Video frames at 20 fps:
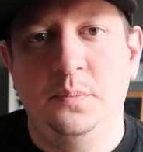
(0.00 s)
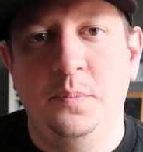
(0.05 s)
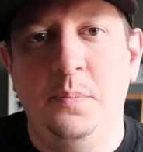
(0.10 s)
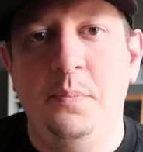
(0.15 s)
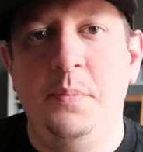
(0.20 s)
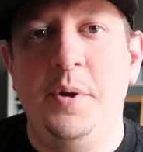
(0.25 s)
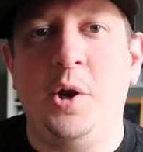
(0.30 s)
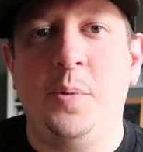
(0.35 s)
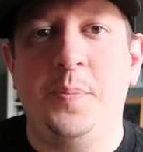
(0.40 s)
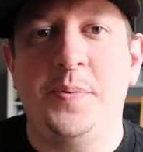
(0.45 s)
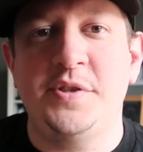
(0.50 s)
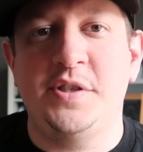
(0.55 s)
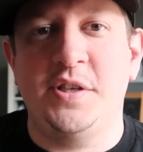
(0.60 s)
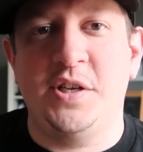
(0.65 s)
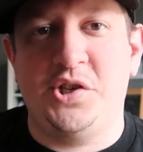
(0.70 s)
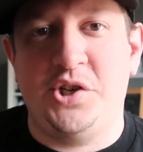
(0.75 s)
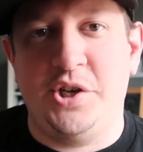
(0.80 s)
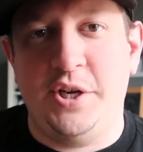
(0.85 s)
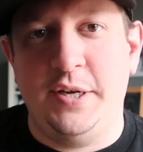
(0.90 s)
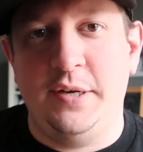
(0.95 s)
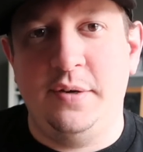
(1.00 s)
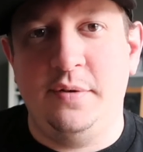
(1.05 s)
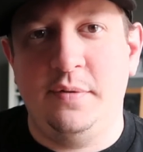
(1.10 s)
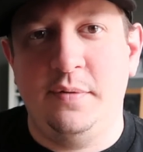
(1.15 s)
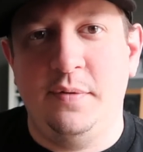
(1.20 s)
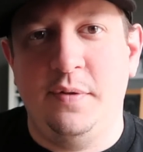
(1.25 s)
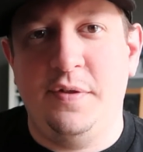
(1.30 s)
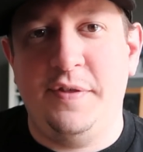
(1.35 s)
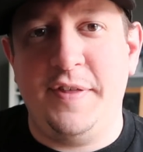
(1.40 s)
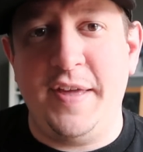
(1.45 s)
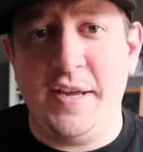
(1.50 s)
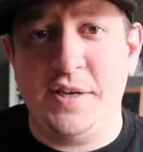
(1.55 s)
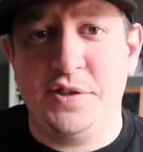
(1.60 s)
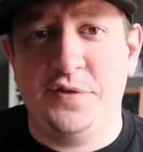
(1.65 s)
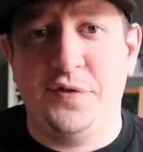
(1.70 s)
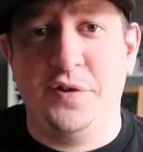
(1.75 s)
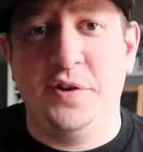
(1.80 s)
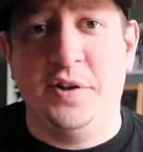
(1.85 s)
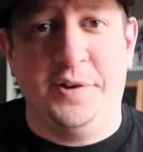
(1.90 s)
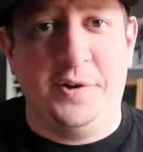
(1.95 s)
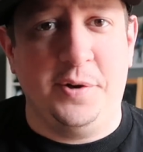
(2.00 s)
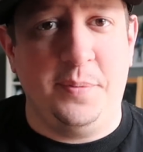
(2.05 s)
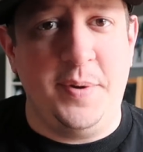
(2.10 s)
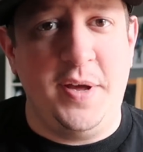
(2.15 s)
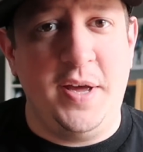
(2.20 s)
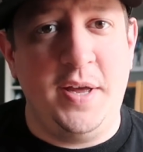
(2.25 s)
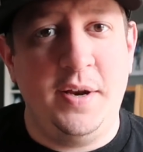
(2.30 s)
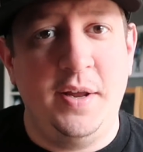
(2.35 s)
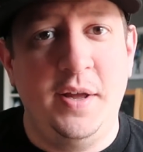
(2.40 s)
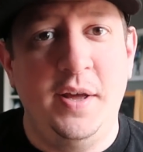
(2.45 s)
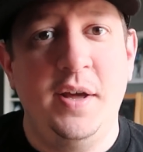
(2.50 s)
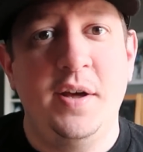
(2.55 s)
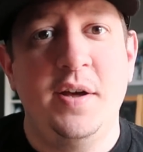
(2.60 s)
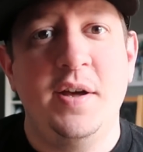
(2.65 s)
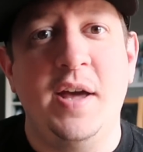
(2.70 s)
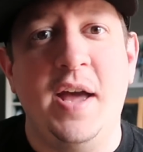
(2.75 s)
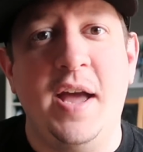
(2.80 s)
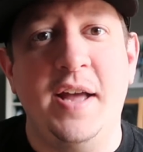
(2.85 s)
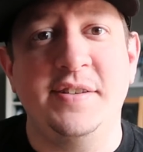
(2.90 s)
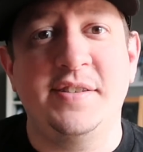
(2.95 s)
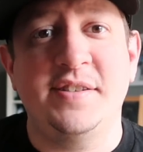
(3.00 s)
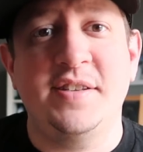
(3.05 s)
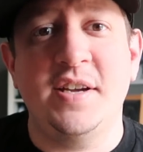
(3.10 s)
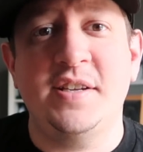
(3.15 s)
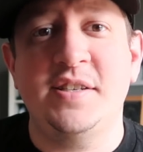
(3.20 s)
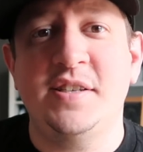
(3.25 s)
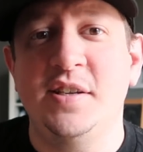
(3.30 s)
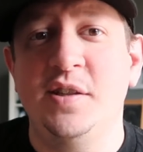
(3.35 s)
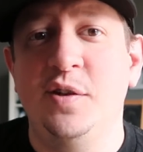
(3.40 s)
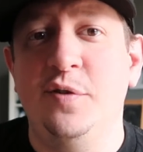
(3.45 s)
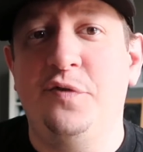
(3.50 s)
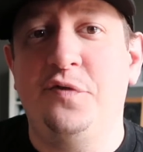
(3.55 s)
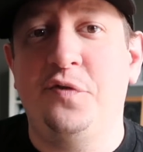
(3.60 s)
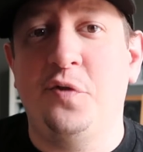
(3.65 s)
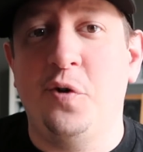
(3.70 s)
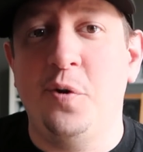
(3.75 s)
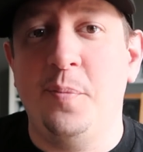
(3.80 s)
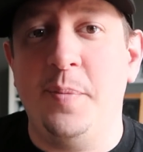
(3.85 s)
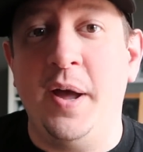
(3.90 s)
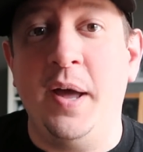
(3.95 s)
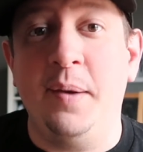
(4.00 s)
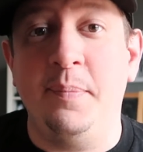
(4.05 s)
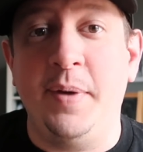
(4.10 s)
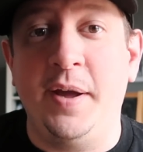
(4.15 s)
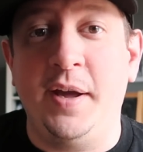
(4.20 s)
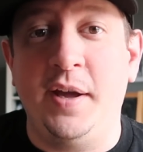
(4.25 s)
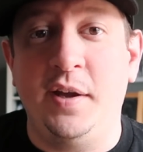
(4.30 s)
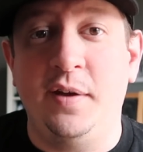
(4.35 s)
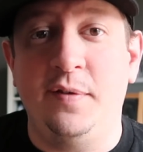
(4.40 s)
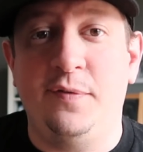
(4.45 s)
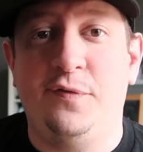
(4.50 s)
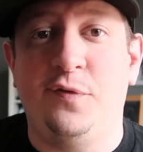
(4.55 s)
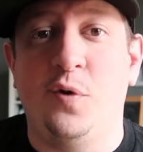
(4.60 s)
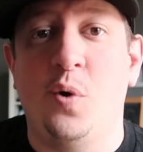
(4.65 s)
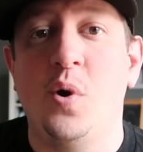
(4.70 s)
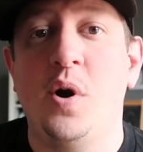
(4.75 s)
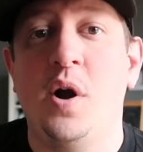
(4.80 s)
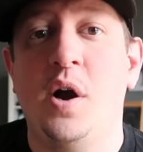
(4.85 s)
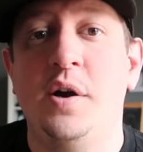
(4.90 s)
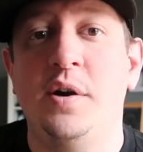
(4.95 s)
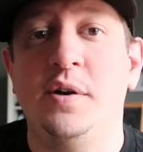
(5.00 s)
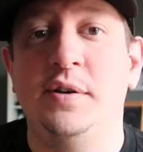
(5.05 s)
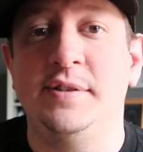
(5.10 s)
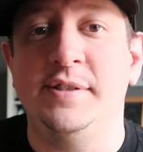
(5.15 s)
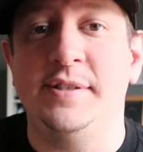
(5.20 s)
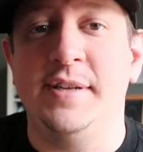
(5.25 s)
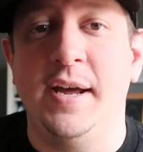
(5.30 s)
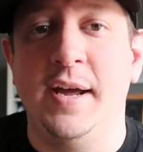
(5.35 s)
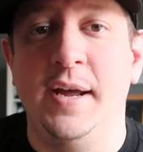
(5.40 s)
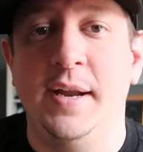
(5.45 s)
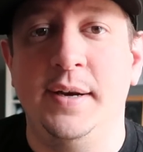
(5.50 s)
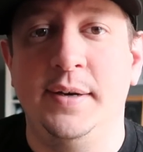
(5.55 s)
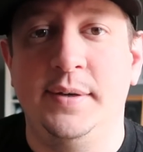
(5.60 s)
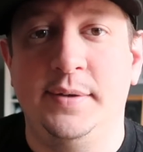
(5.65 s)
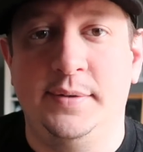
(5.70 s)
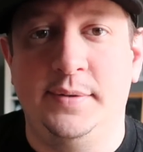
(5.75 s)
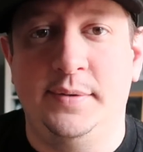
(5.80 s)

Middle position thinks for a little bit and sticks in the four bet, making it four hundred ten.